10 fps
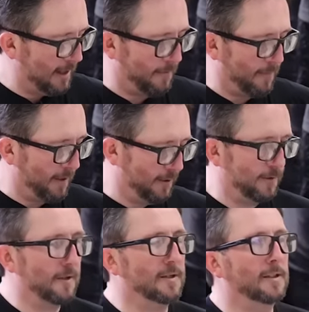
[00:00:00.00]
Got my
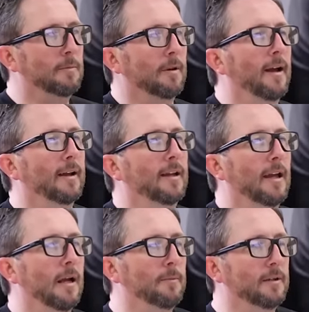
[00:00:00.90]
trusty black
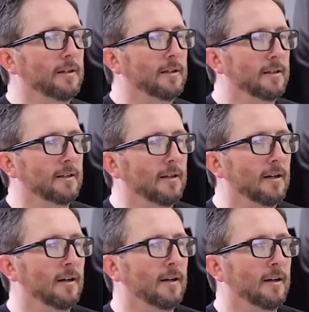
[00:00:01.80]
hammer here.
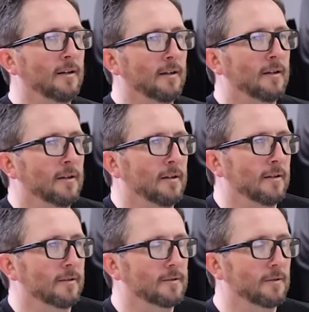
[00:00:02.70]

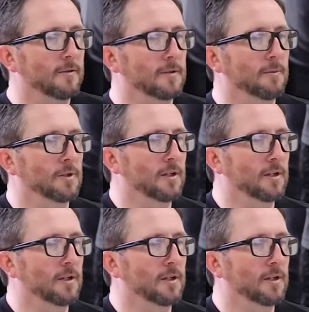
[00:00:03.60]
Let's throw some